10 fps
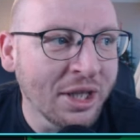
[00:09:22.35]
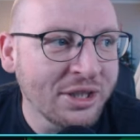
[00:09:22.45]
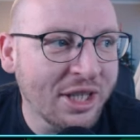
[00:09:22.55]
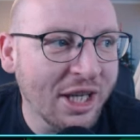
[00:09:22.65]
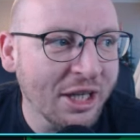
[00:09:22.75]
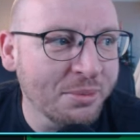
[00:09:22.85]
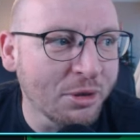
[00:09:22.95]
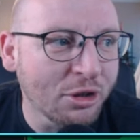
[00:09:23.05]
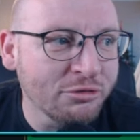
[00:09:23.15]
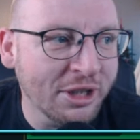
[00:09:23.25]
take
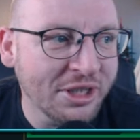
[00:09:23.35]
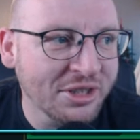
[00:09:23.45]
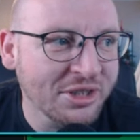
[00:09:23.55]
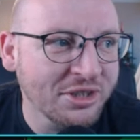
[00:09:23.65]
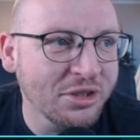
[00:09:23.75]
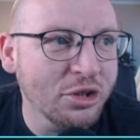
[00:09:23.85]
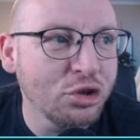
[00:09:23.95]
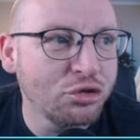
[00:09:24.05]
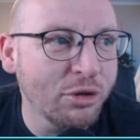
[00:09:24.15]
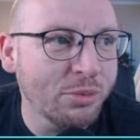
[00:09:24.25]
more risks,
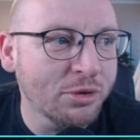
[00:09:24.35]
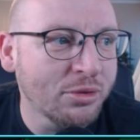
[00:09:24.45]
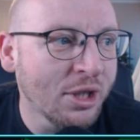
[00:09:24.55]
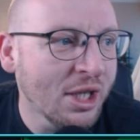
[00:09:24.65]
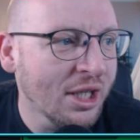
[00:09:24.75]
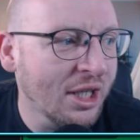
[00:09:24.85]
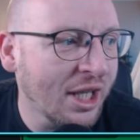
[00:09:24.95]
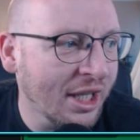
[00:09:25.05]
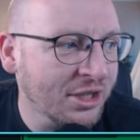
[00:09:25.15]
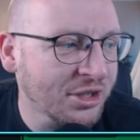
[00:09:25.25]
and dribble
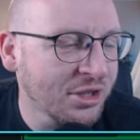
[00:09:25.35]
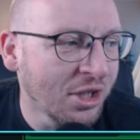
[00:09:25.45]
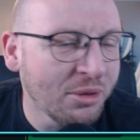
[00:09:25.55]
less.